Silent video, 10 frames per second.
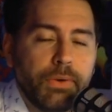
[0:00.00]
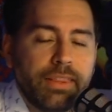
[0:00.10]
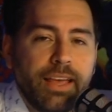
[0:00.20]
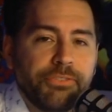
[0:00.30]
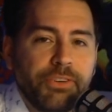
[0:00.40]
Would
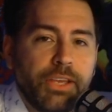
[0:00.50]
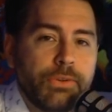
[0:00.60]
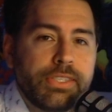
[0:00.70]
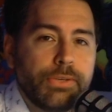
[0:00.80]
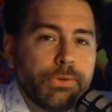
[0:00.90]
love for you
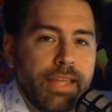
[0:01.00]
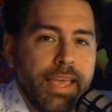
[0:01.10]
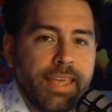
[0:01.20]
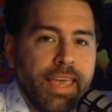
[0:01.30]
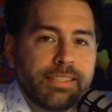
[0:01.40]
to
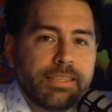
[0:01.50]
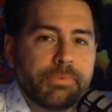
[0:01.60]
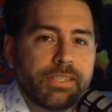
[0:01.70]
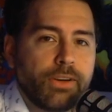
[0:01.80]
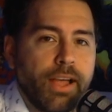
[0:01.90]
like and
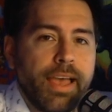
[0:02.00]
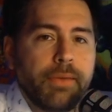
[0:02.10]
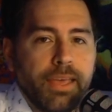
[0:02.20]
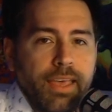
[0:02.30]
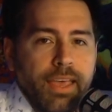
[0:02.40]
subscribe.